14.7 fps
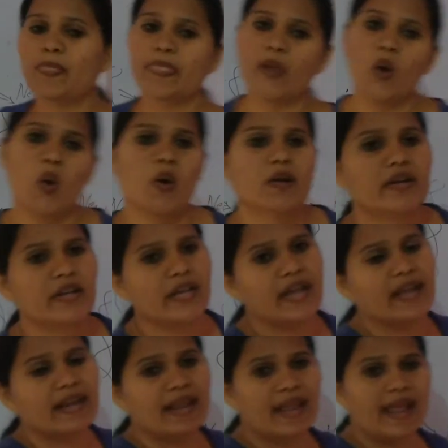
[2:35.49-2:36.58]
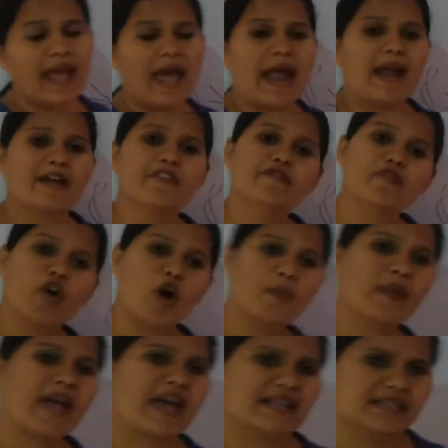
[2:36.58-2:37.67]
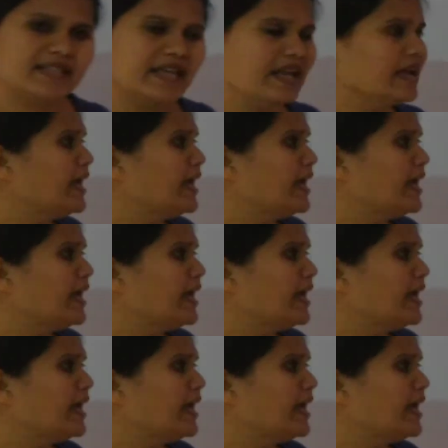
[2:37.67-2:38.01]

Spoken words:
old DNA and formed as the